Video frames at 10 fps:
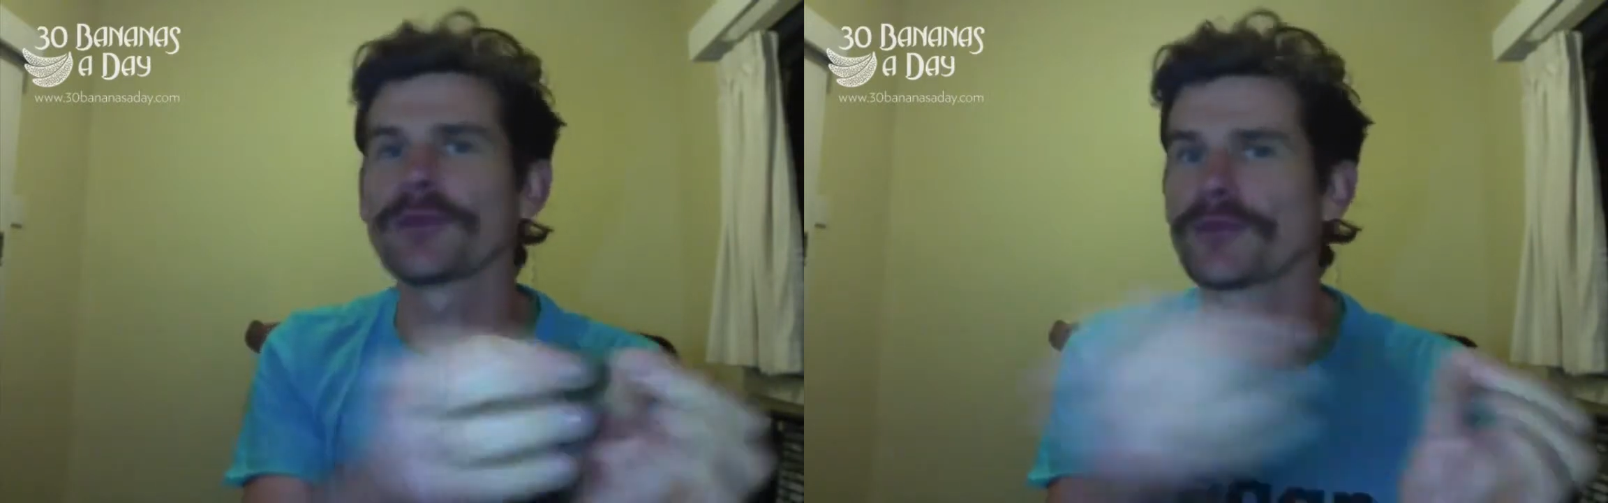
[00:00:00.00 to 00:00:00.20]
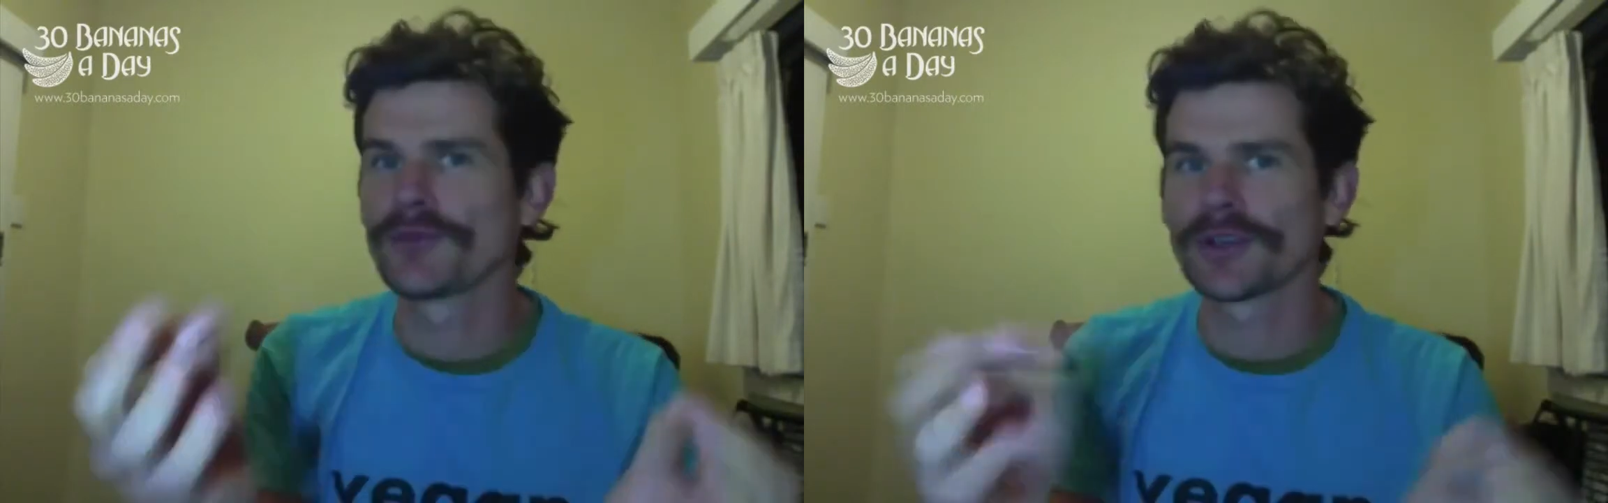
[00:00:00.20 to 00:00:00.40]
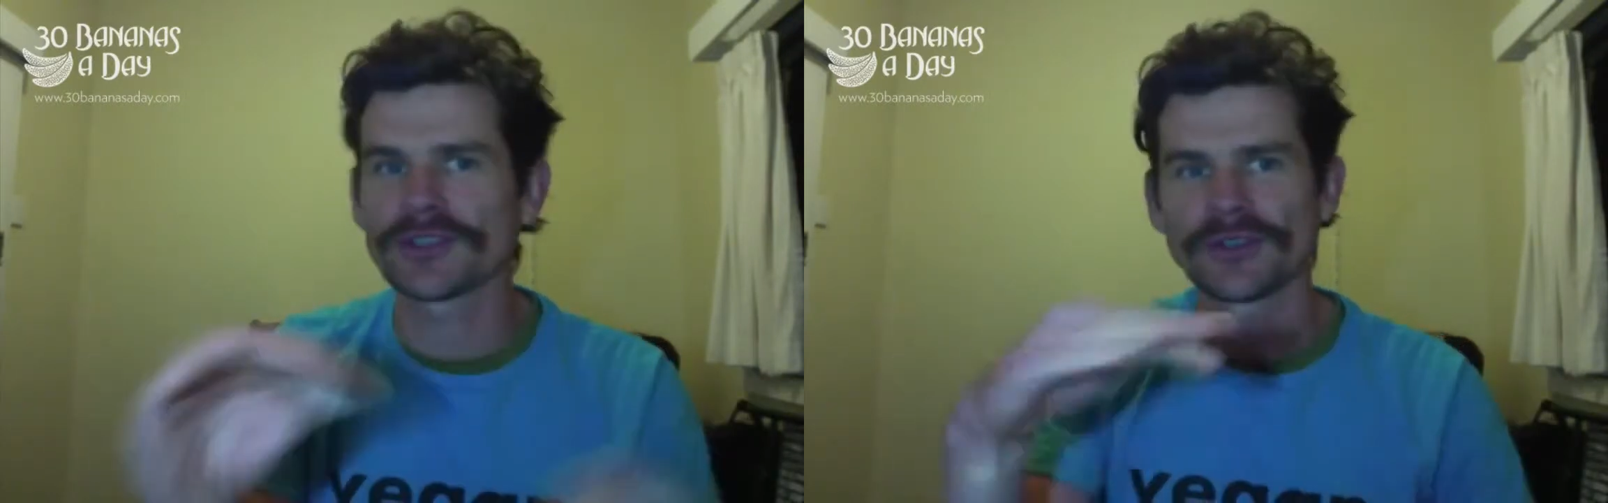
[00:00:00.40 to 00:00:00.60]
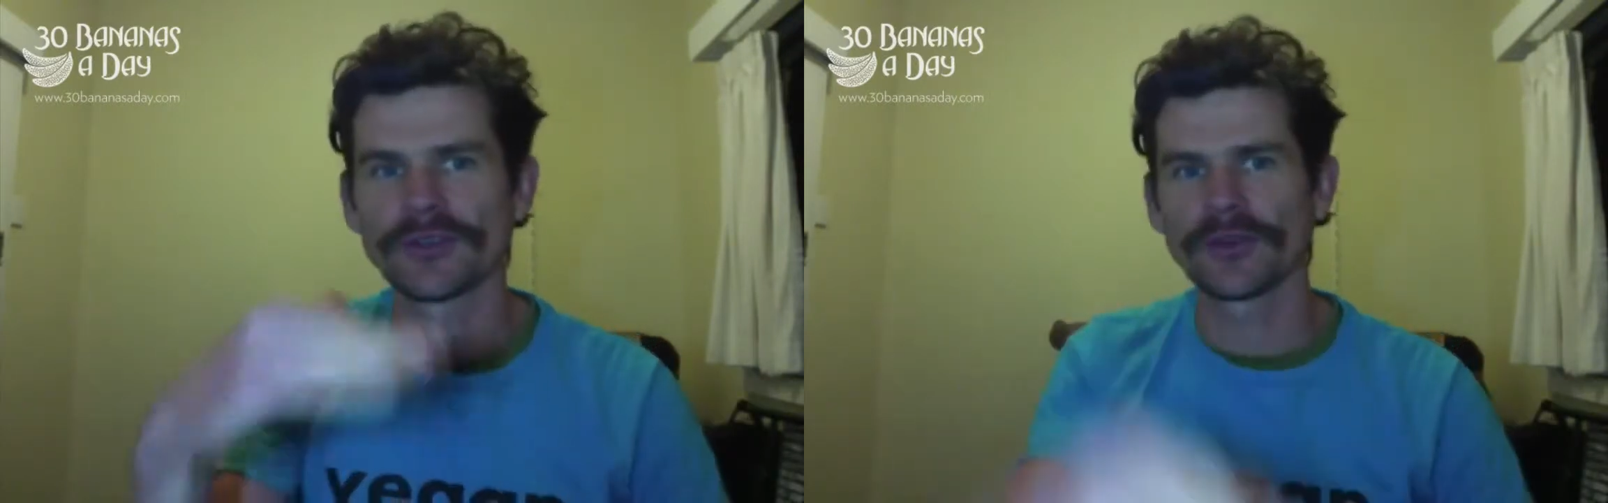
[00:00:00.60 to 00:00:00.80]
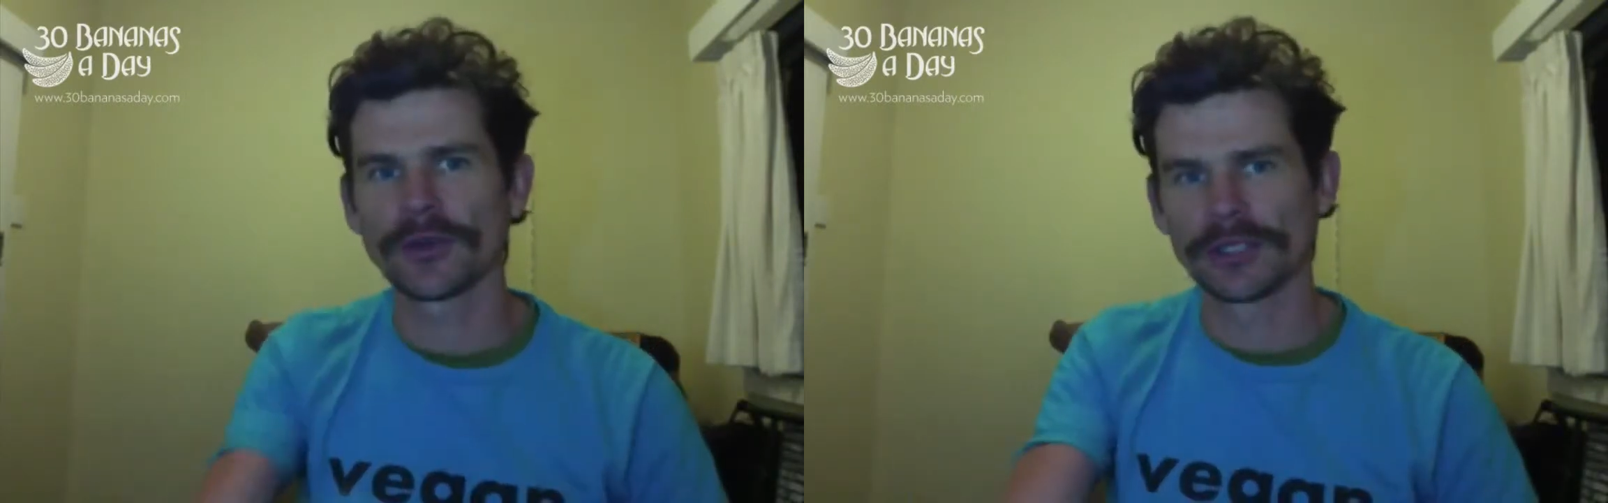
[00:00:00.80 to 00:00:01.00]
but the
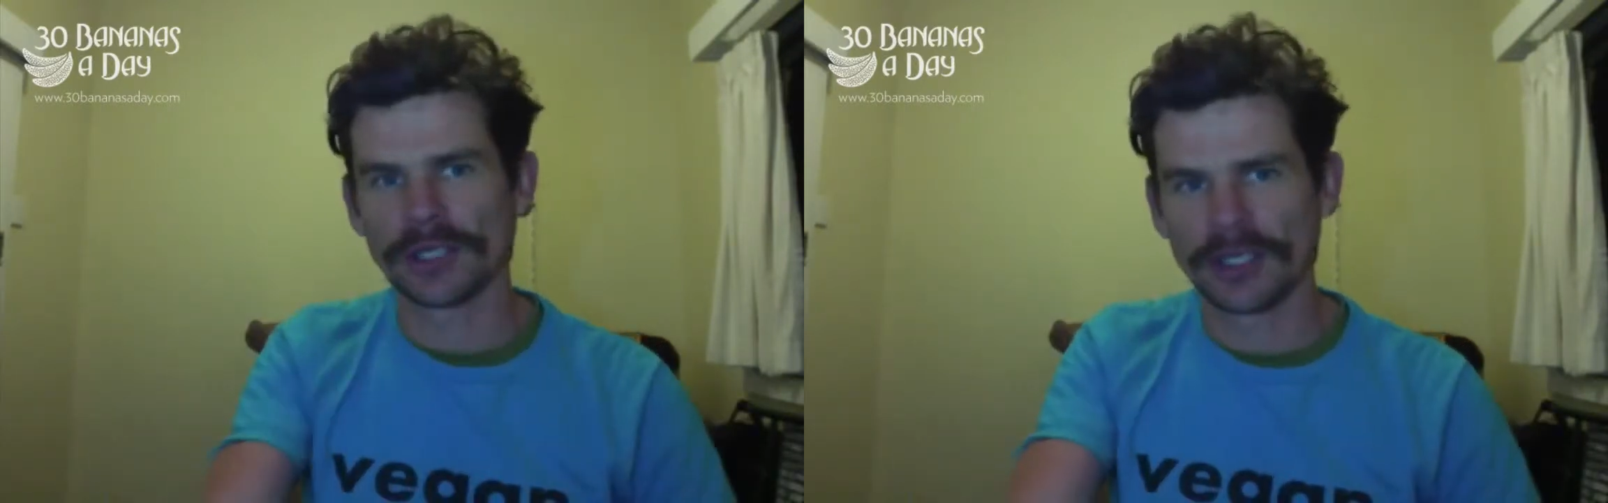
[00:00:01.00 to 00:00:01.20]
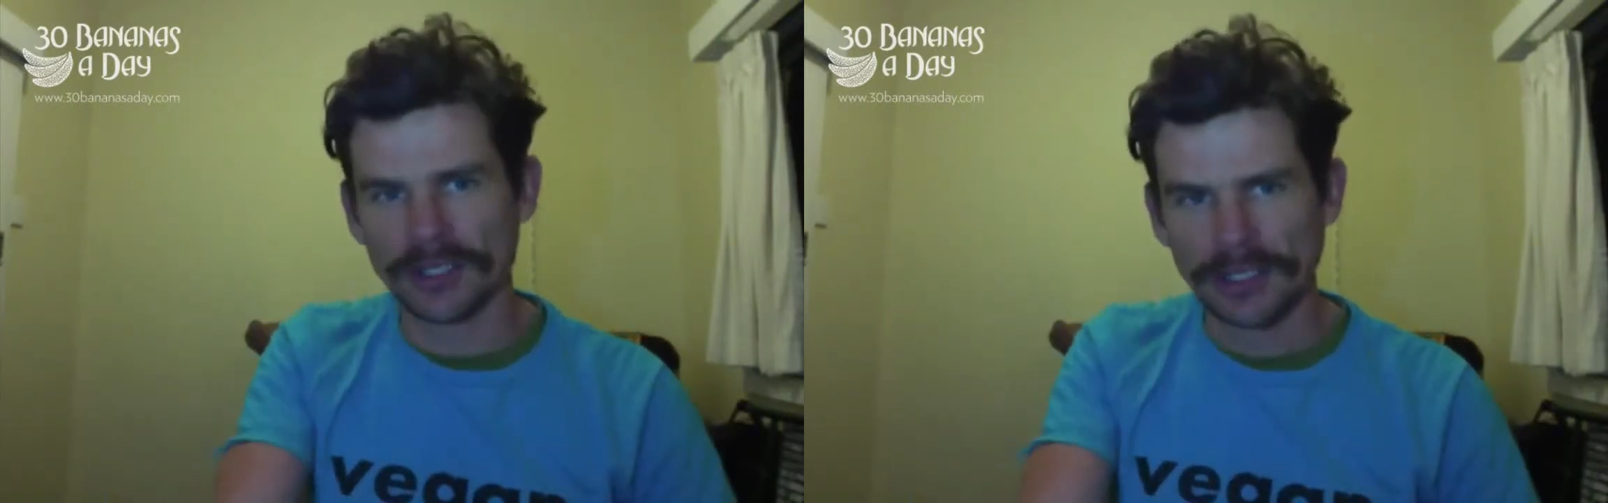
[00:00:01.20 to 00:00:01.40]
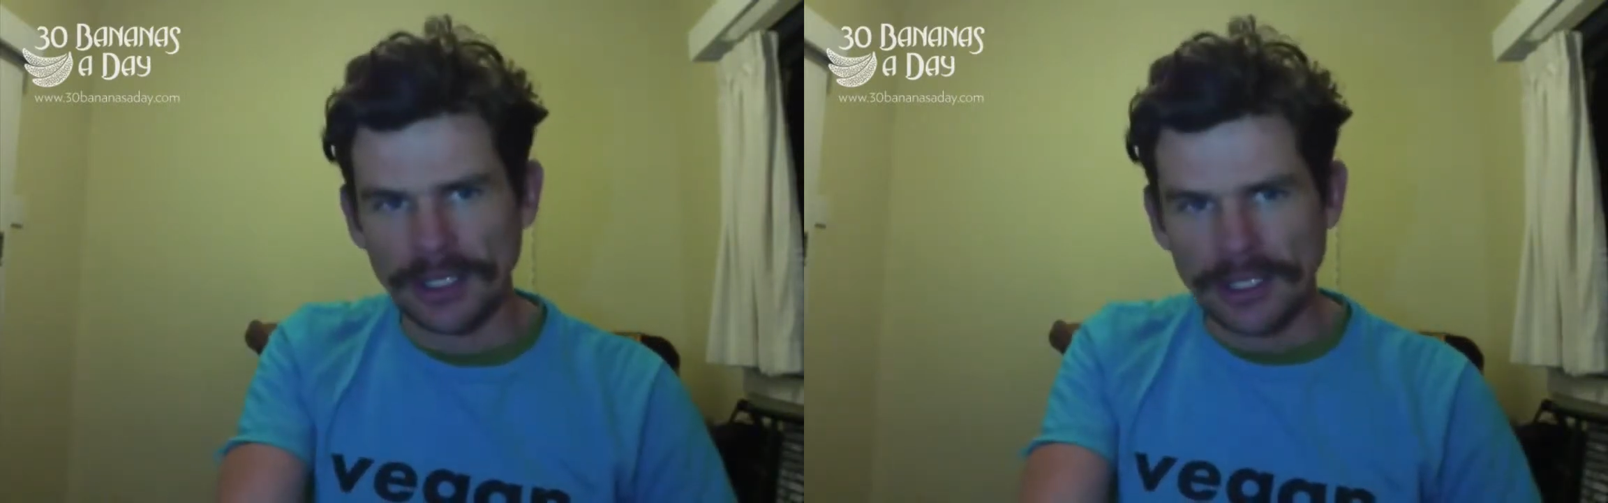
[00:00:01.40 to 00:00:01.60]
fructose is very low.